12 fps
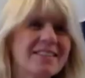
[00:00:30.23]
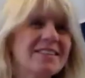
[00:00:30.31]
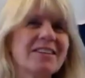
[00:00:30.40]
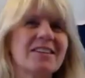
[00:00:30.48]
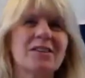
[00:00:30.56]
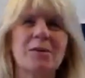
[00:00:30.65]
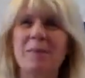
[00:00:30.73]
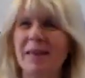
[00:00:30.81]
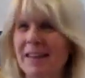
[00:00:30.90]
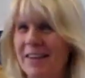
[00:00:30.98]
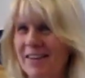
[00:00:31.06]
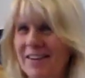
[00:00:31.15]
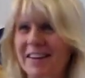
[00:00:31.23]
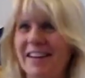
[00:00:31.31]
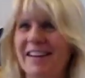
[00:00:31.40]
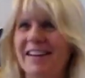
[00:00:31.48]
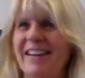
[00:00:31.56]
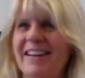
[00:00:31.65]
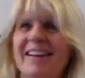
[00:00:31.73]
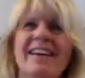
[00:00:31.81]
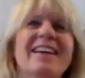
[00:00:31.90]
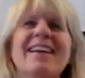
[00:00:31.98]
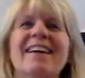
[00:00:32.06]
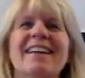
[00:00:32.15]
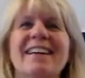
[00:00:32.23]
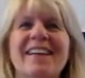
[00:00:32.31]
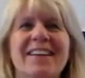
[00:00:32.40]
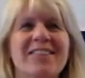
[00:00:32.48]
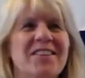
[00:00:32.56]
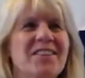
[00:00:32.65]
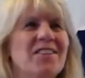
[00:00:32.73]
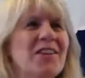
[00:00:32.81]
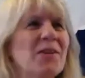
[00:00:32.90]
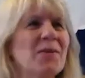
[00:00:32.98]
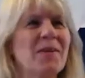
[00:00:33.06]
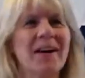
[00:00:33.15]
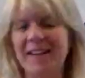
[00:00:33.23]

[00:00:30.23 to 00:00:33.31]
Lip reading: It's good to be here. Nice to see you